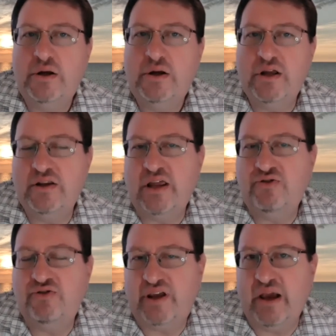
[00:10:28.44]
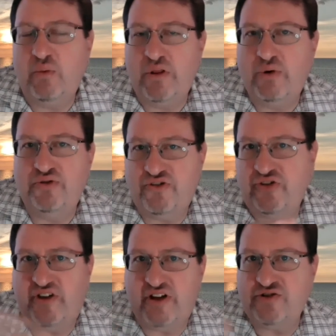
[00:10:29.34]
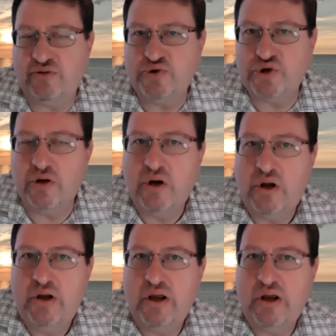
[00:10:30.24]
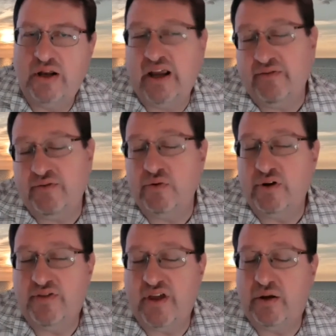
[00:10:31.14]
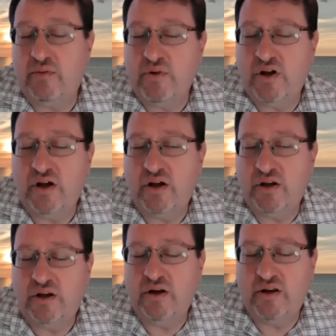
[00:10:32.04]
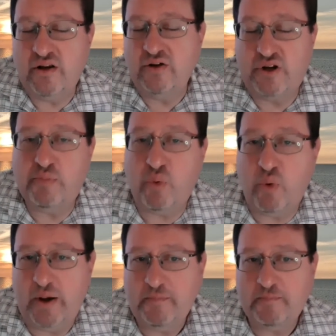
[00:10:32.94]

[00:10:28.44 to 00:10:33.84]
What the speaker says: than they used to get where there was just a set solution. And they have to really think in a deeper way.